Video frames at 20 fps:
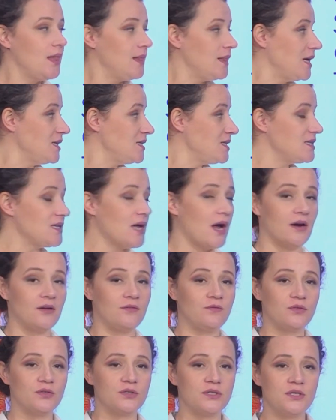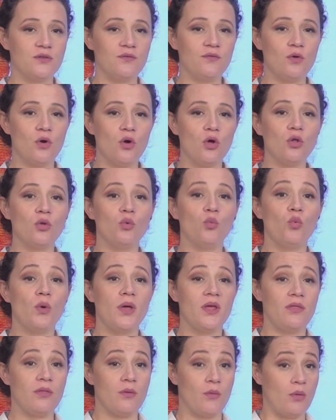Let's start first of all
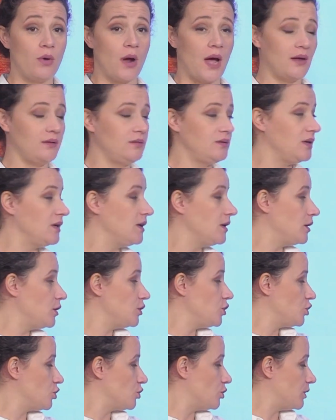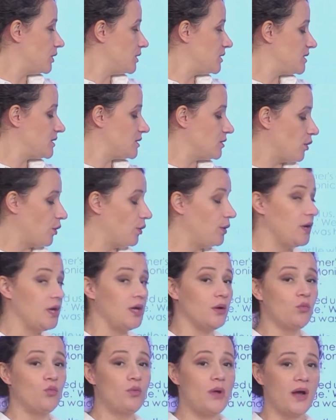with writing a short
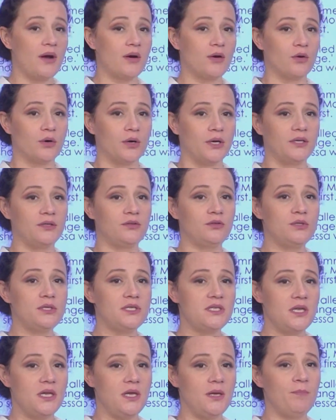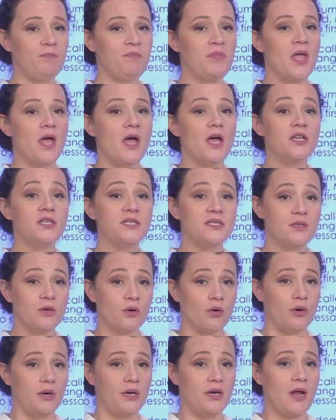story. We are going to see a
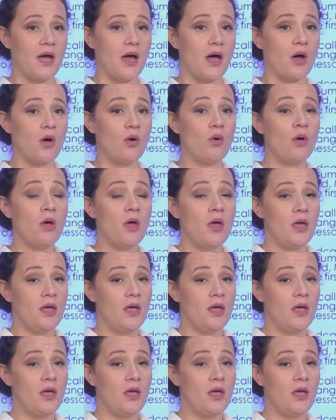story now.